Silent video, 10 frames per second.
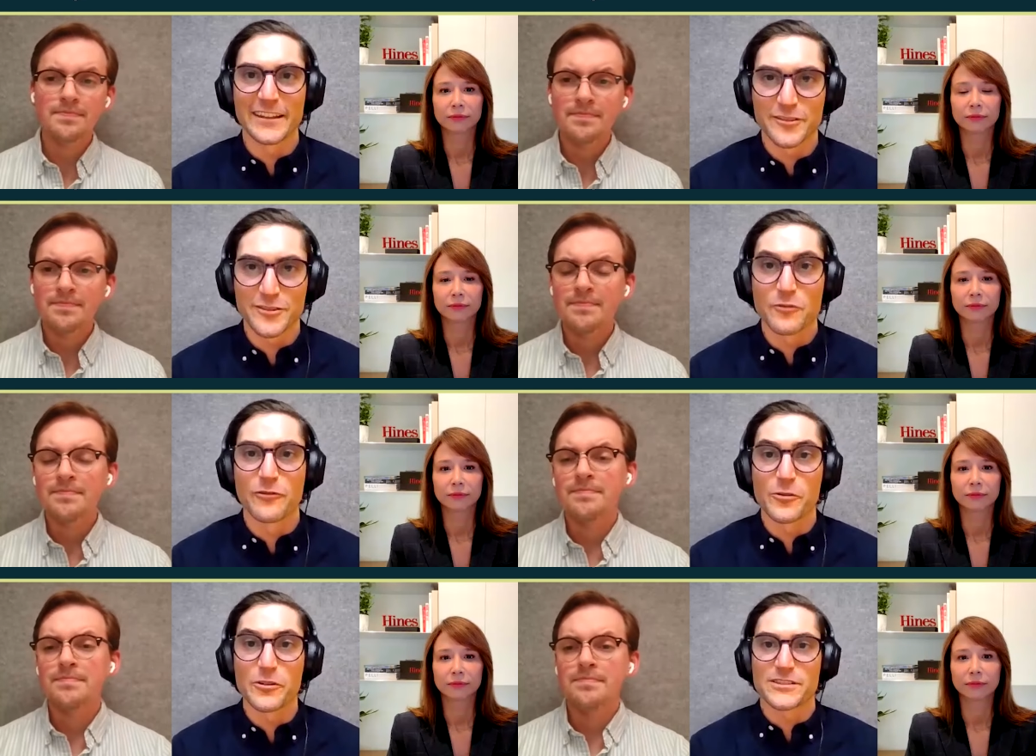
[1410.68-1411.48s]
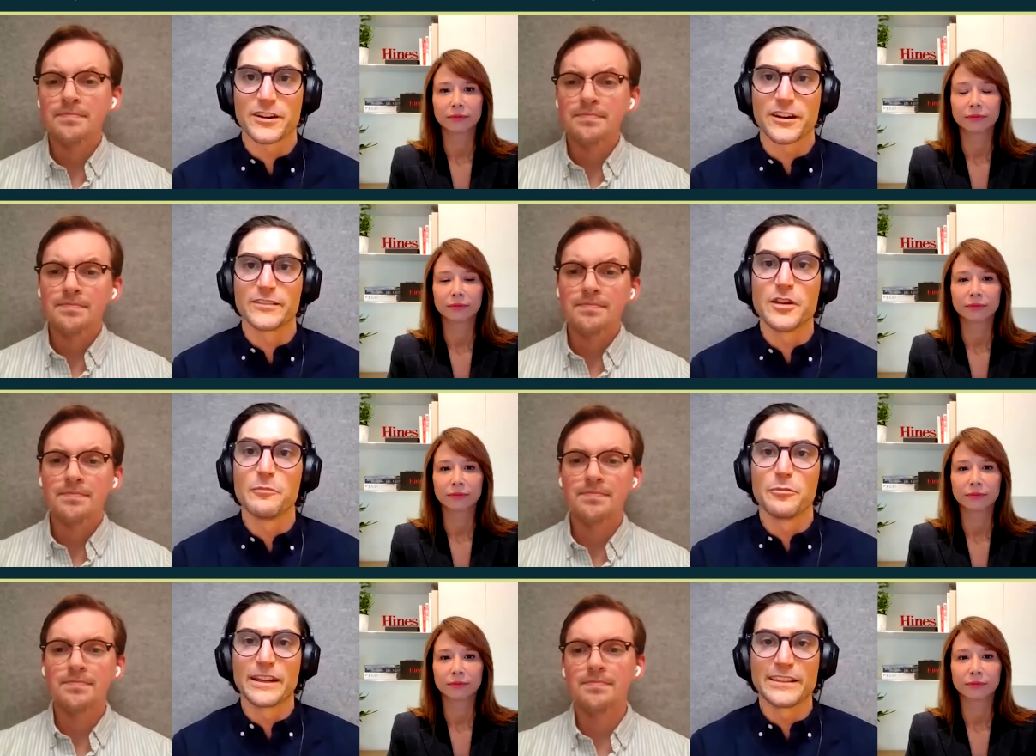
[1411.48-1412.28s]
Speaker 1: and so focused on
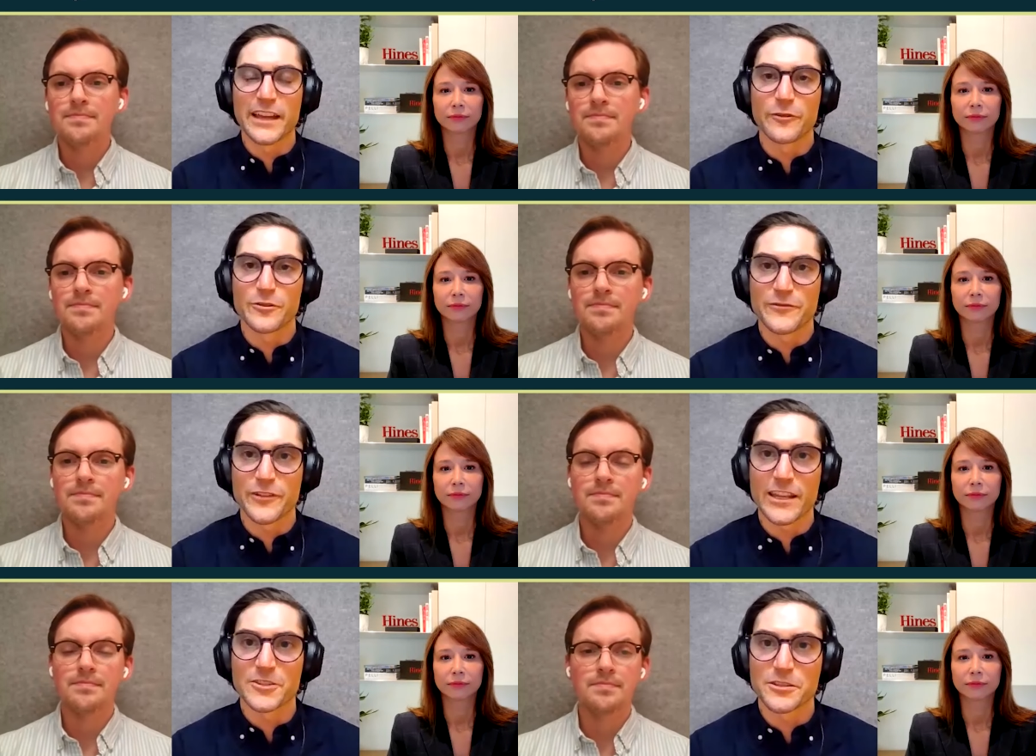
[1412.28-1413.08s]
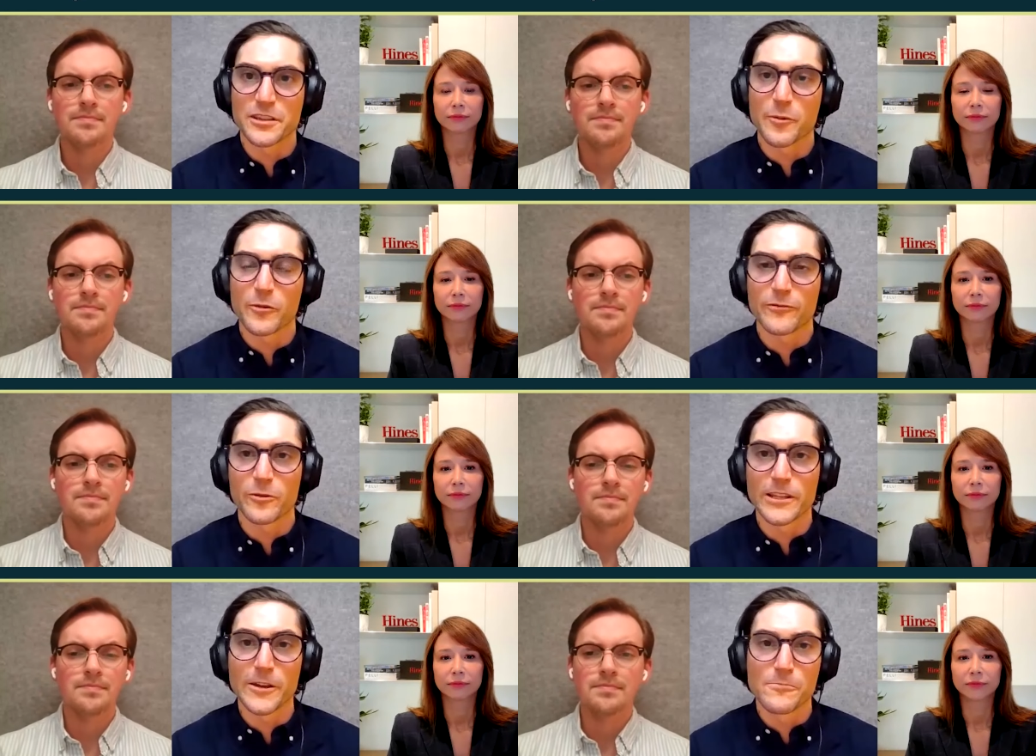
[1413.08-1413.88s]
bringing diversification to the
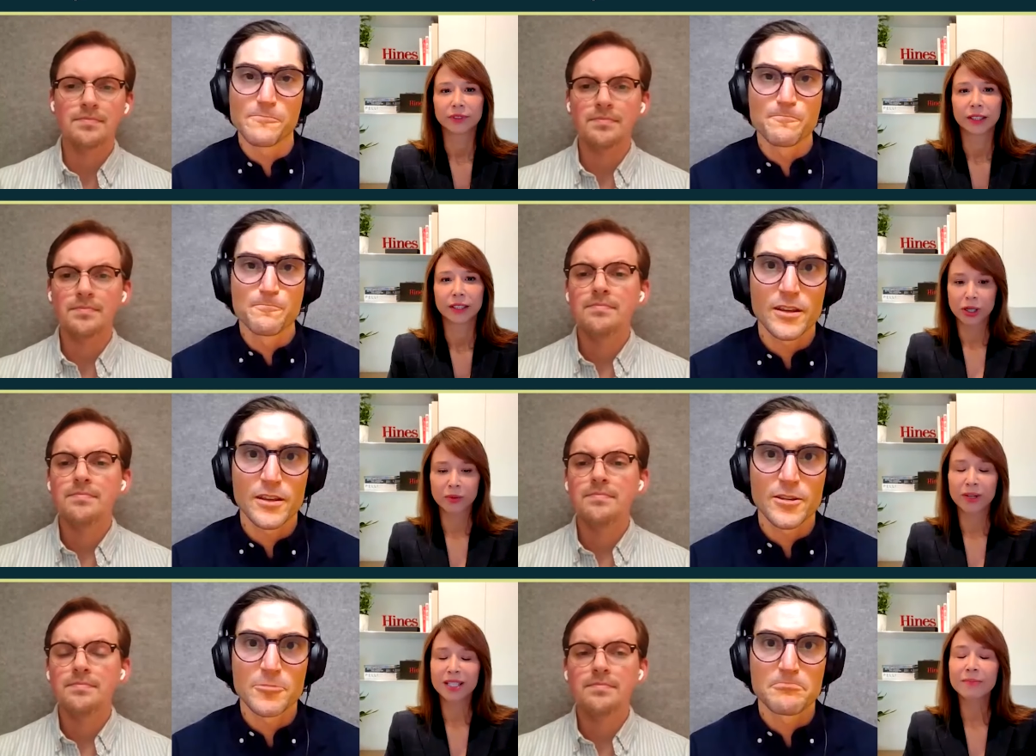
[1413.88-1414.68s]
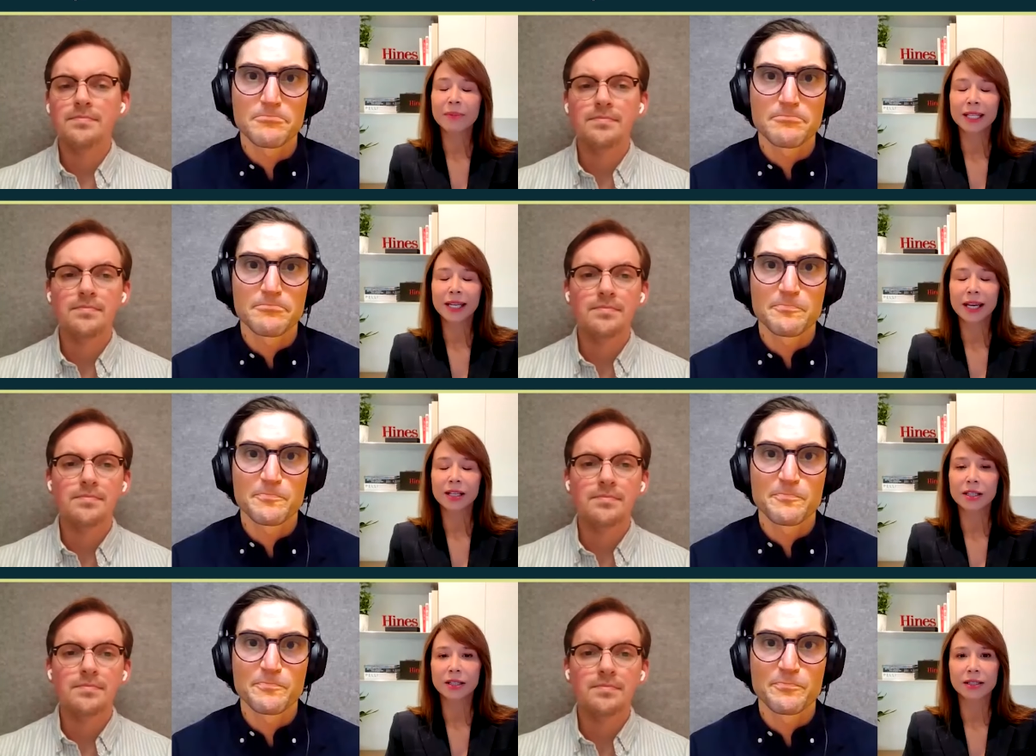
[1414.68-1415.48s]
portfolio?
Speaker 2: Sure. Risk
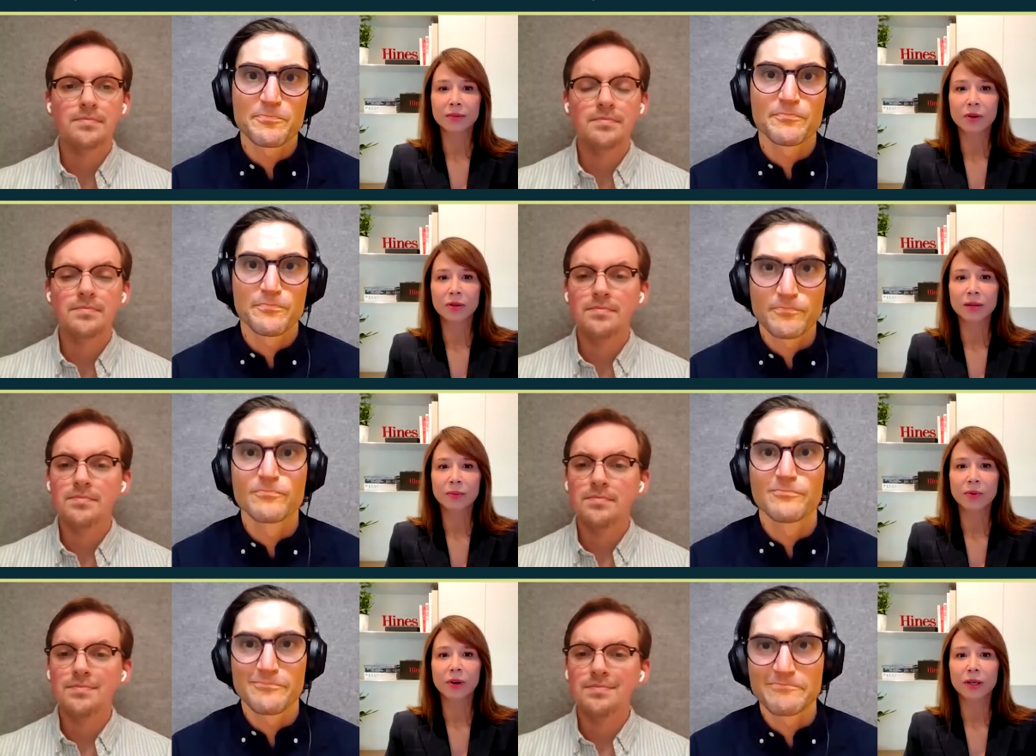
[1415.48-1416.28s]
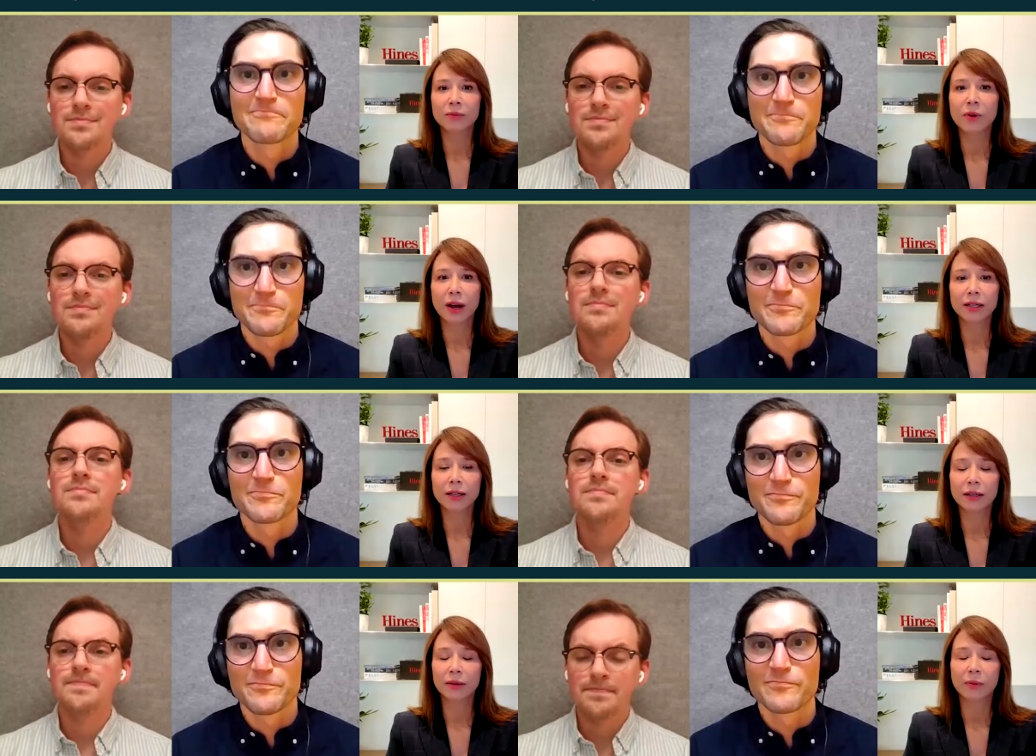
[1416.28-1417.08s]
mitigation is the most important
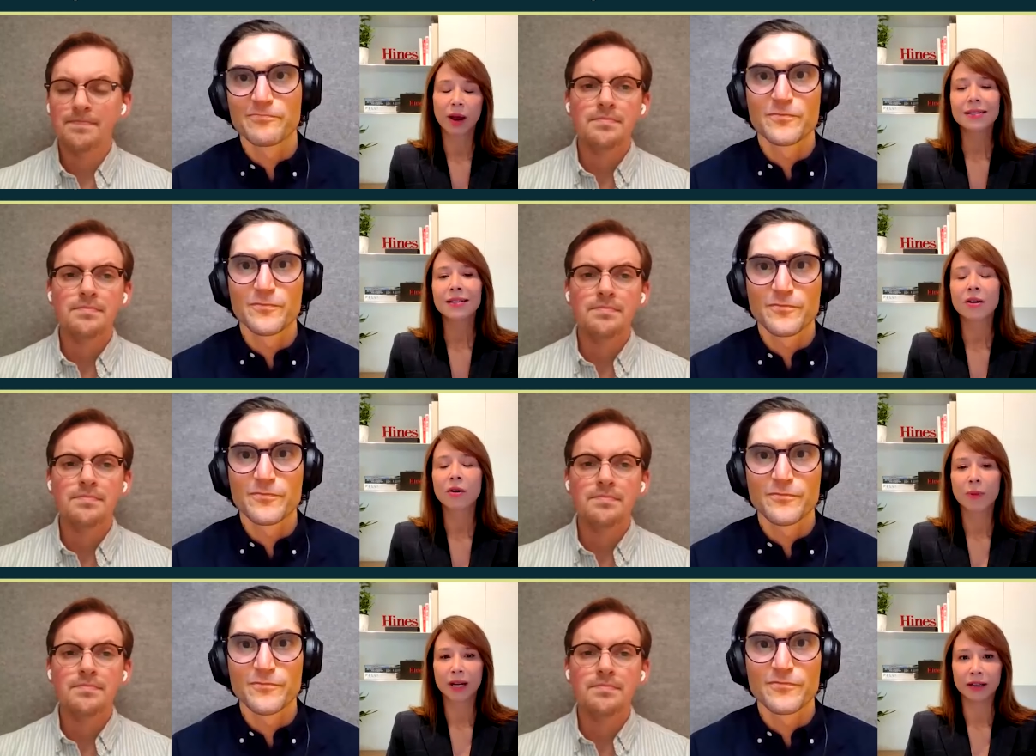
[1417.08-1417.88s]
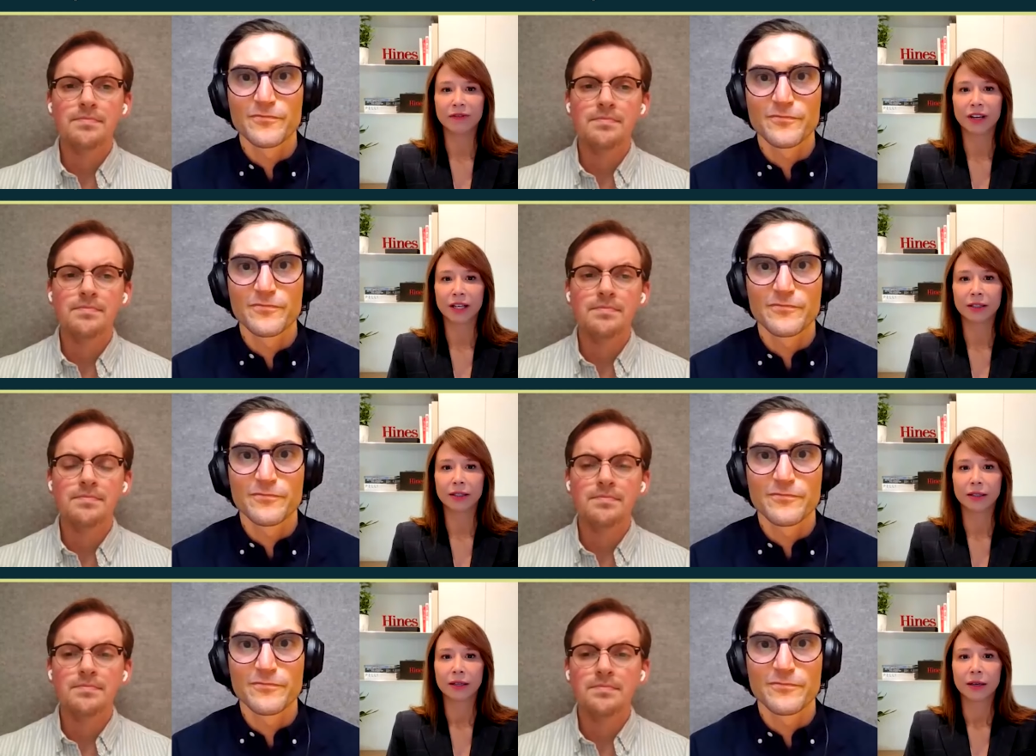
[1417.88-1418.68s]
one. And this is an open end fund.
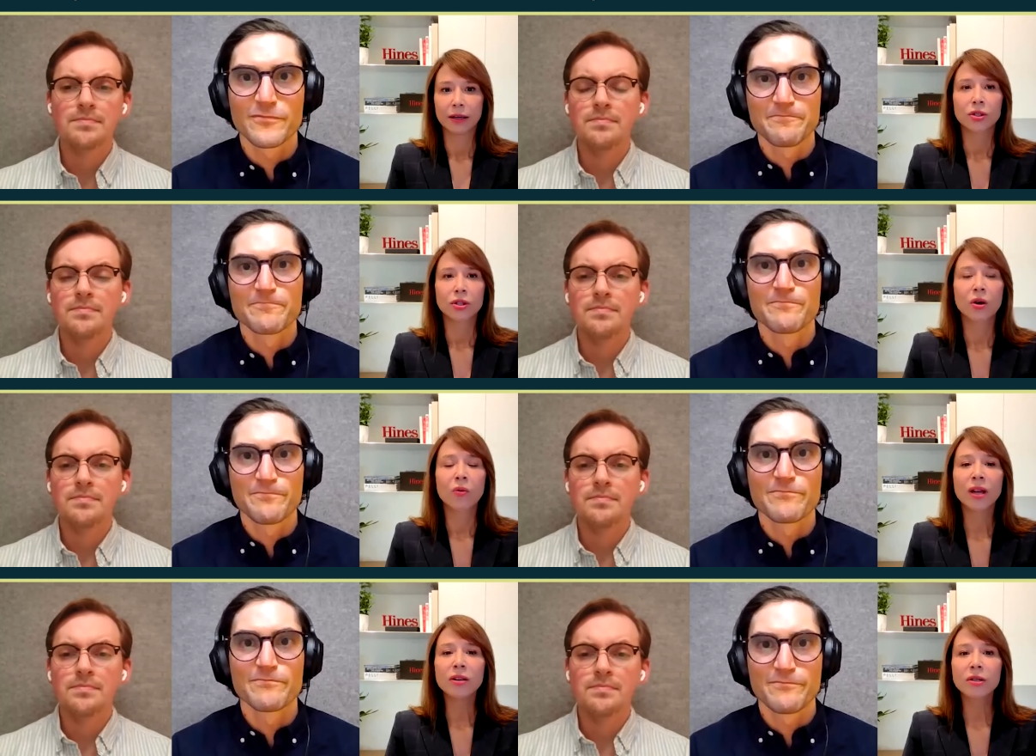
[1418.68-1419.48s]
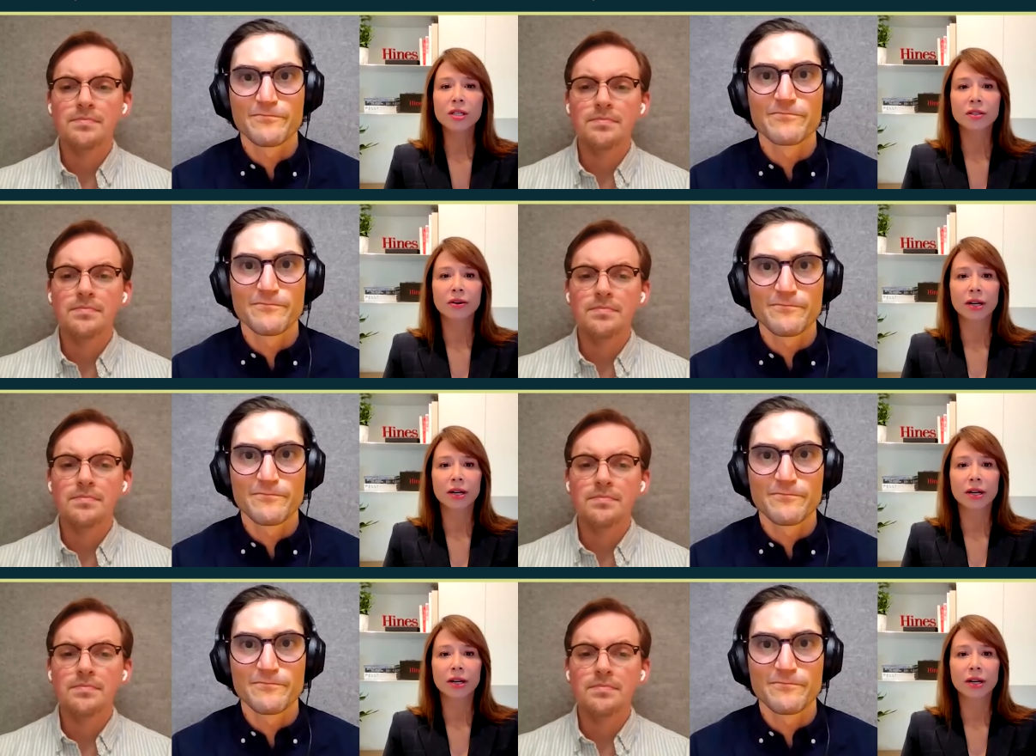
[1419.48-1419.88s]
So when you're